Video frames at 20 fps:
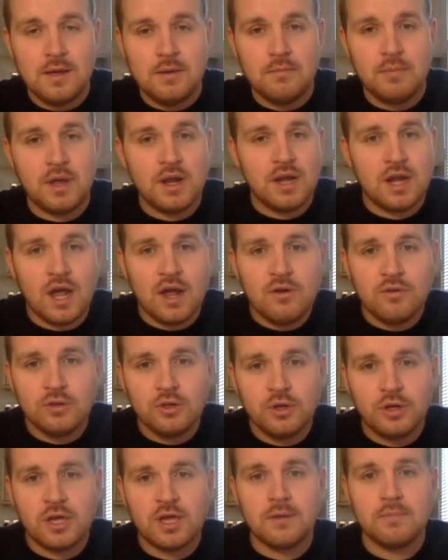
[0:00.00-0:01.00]
but now
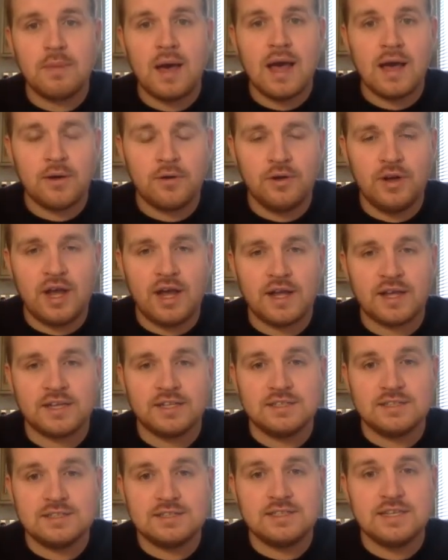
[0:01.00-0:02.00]
looking back on it, I
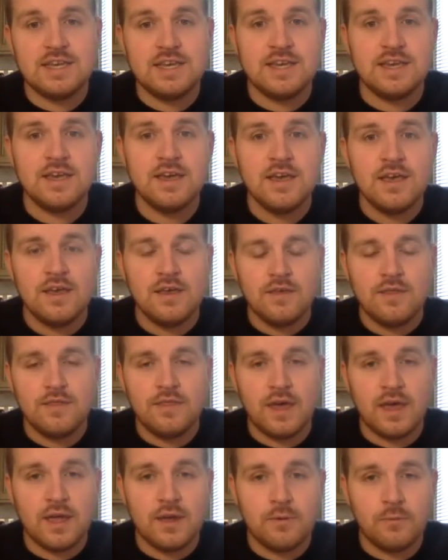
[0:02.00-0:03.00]
can see
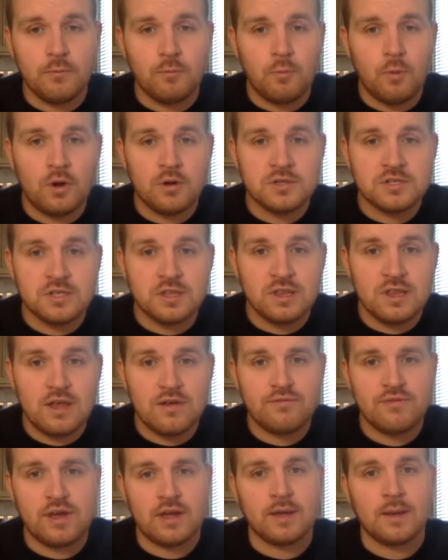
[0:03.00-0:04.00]
that it was
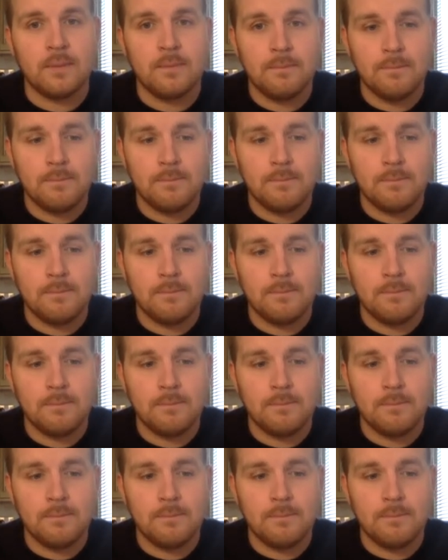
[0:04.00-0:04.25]
loving.